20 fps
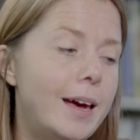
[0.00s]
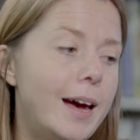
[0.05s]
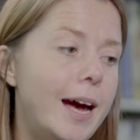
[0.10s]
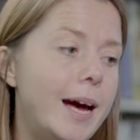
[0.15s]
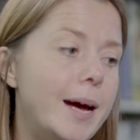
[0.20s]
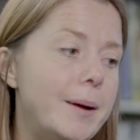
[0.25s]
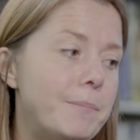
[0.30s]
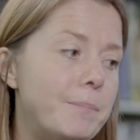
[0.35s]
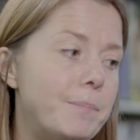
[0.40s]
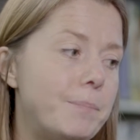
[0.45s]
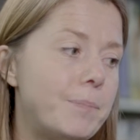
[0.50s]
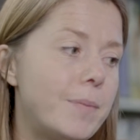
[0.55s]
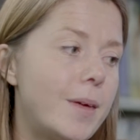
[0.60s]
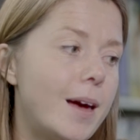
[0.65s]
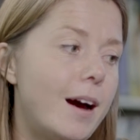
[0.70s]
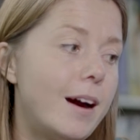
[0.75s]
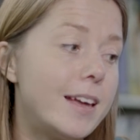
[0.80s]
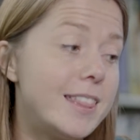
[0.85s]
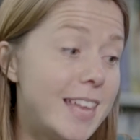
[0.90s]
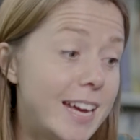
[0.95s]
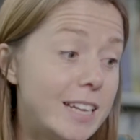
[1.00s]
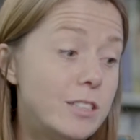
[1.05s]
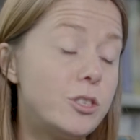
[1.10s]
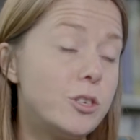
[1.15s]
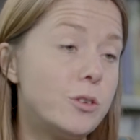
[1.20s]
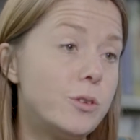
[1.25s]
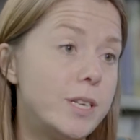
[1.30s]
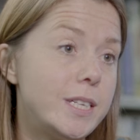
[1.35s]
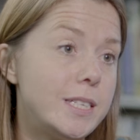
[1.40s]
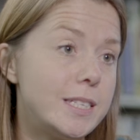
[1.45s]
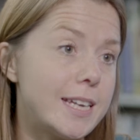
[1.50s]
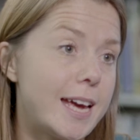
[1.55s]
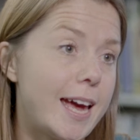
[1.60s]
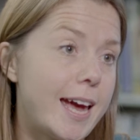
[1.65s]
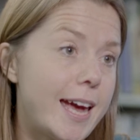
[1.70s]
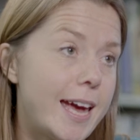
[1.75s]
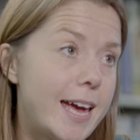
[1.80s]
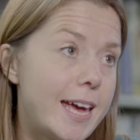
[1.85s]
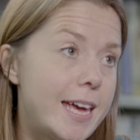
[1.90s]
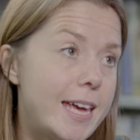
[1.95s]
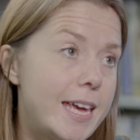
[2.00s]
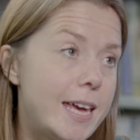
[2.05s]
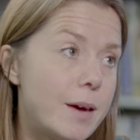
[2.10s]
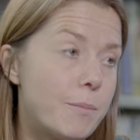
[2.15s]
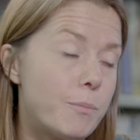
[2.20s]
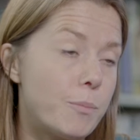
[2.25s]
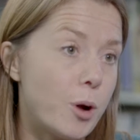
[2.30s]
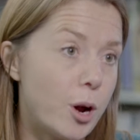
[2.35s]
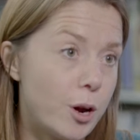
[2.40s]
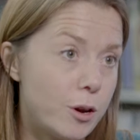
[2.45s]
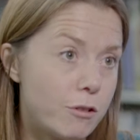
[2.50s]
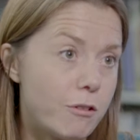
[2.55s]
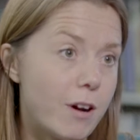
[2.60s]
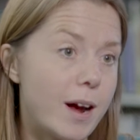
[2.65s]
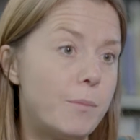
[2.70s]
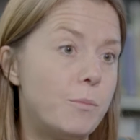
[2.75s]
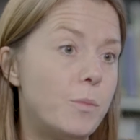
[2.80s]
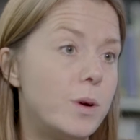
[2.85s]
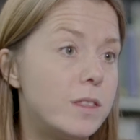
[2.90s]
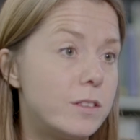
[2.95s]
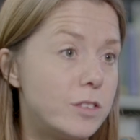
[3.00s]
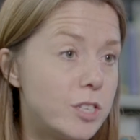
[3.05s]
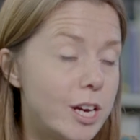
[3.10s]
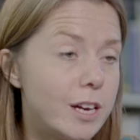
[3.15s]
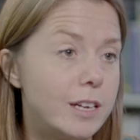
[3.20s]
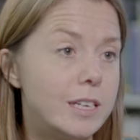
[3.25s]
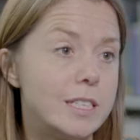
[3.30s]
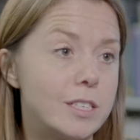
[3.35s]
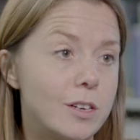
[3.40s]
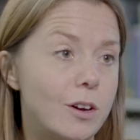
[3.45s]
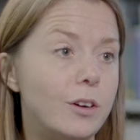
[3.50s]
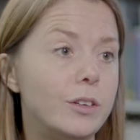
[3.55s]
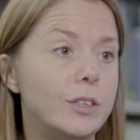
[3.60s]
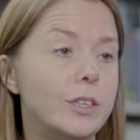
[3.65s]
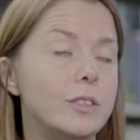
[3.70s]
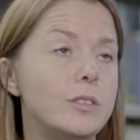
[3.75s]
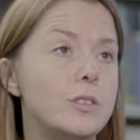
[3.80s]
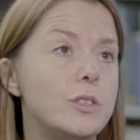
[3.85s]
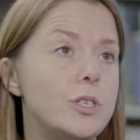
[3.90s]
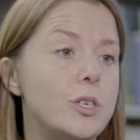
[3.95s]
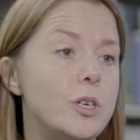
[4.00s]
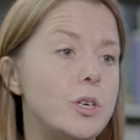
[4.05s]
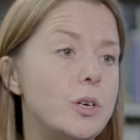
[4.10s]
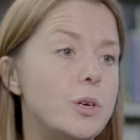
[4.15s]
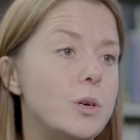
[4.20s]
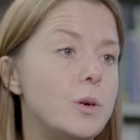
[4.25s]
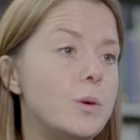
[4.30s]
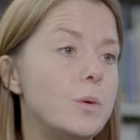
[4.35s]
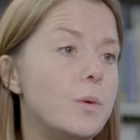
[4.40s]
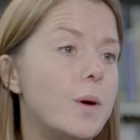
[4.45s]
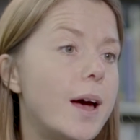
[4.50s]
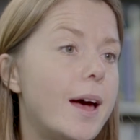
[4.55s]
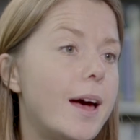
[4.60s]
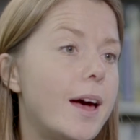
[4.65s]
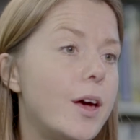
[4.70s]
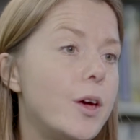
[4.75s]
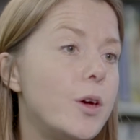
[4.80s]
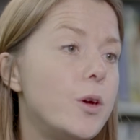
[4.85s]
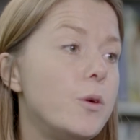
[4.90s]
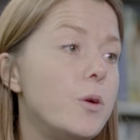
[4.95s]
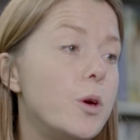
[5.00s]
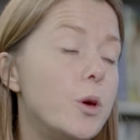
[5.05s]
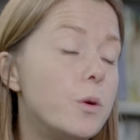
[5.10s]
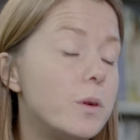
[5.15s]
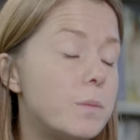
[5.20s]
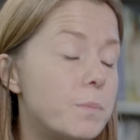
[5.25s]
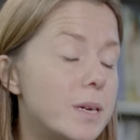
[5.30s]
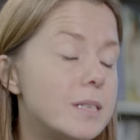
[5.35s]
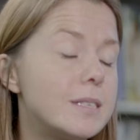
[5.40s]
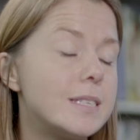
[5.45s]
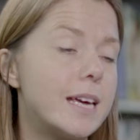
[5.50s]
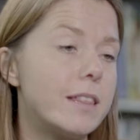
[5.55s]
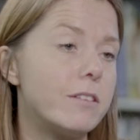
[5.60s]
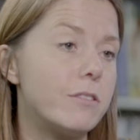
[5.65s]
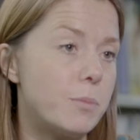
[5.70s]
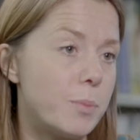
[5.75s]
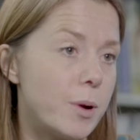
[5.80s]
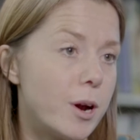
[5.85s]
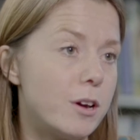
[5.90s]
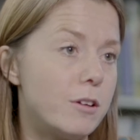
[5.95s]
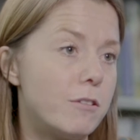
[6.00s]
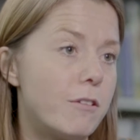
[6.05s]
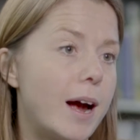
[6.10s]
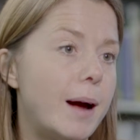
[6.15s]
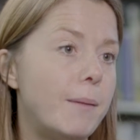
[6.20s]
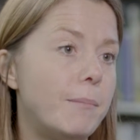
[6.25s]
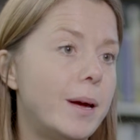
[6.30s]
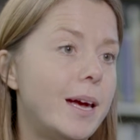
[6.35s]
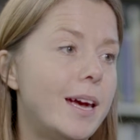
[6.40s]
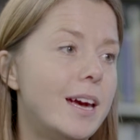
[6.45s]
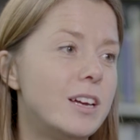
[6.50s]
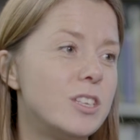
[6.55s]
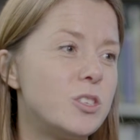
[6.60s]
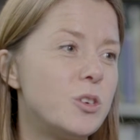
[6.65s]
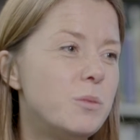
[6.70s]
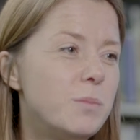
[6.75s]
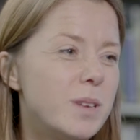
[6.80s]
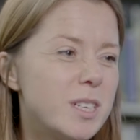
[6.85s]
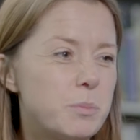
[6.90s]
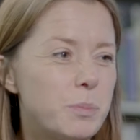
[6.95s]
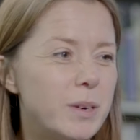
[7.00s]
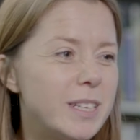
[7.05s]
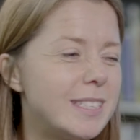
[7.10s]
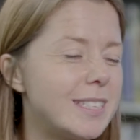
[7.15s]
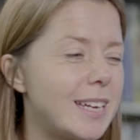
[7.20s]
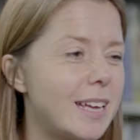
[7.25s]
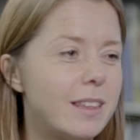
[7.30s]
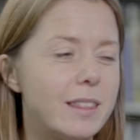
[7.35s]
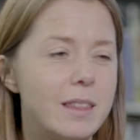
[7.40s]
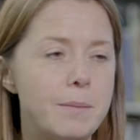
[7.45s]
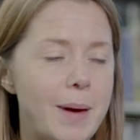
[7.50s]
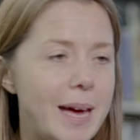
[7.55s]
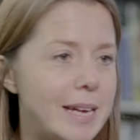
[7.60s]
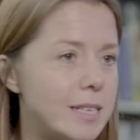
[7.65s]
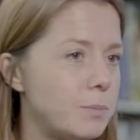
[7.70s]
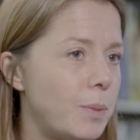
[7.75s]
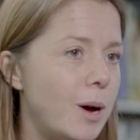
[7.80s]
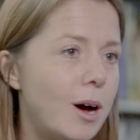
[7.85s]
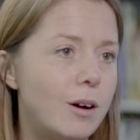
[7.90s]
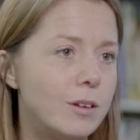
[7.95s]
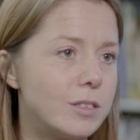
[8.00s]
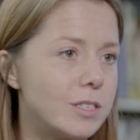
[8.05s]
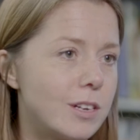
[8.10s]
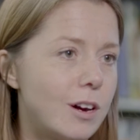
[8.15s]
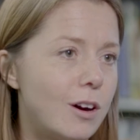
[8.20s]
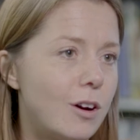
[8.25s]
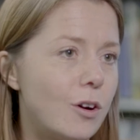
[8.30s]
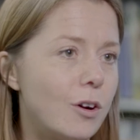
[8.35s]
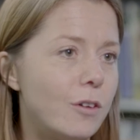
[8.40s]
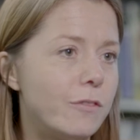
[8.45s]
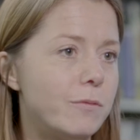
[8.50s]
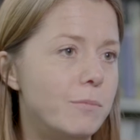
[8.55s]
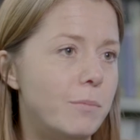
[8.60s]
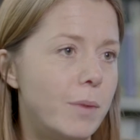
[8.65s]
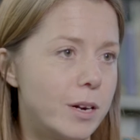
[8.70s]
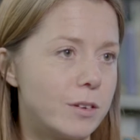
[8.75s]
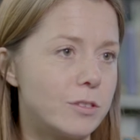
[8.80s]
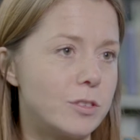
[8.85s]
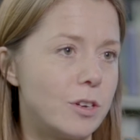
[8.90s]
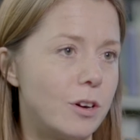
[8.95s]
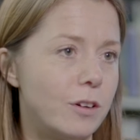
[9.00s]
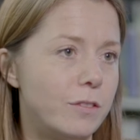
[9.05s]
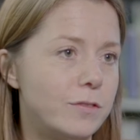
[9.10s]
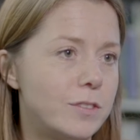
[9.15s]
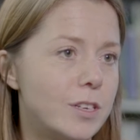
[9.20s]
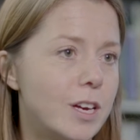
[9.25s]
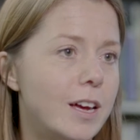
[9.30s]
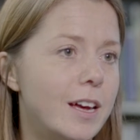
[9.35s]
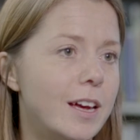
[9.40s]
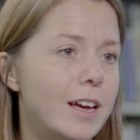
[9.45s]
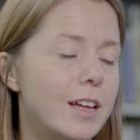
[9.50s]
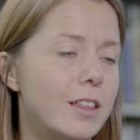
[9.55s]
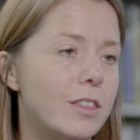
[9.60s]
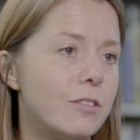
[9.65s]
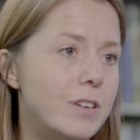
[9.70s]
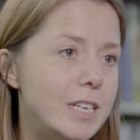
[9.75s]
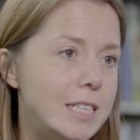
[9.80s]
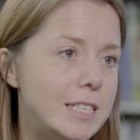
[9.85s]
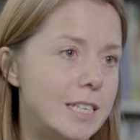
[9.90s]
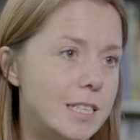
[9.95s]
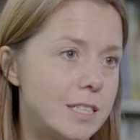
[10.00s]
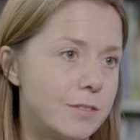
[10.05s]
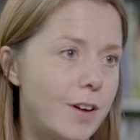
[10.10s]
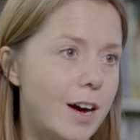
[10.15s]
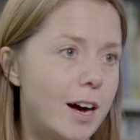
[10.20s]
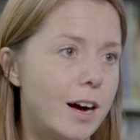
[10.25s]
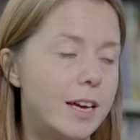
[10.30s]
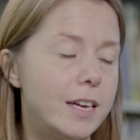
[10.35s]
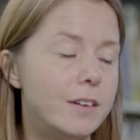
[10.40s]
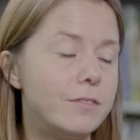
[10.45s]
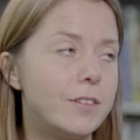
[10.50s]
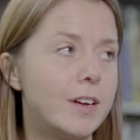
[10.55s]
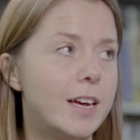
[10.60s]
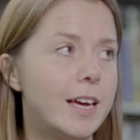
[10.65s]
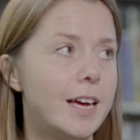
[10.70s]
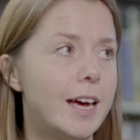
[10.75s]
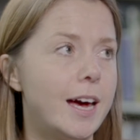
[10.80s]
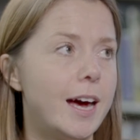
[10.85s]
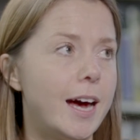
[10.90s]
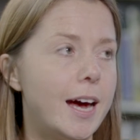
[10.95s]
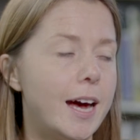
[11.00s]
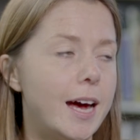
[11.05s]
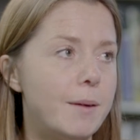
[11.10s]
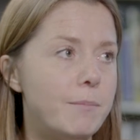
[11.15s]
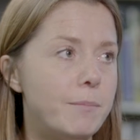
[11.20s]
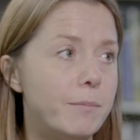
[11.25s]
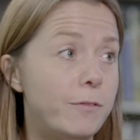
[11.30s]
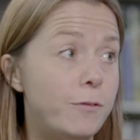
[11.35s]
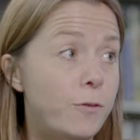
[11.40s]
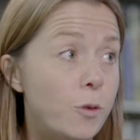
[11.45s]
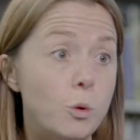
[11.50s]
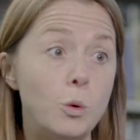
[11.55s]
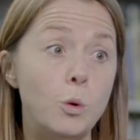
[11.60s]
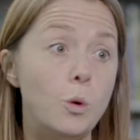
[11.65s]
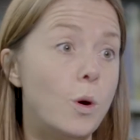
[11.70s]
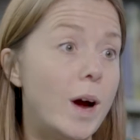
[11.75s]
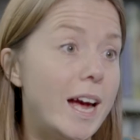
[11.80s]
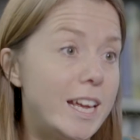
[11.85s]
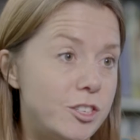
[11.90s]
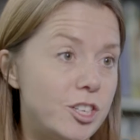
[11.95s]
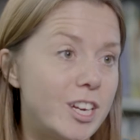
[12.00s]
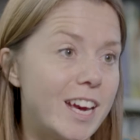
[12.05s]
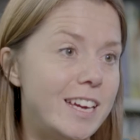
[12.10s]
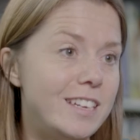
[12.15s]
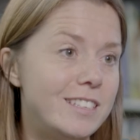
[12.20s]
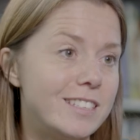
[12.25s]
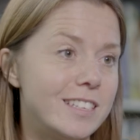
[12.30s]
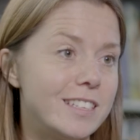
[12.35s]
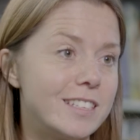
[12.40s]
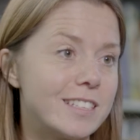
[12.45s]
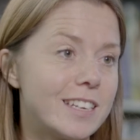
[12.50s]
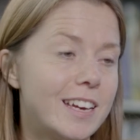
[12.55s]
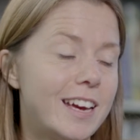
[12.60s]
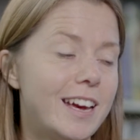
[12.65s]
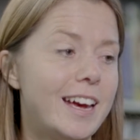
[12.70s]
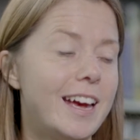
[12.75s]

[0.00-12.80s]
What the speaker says: I then joined a program with Turn It On who had put together a program to almost bring together the best parts of Microsoft 365 for educators.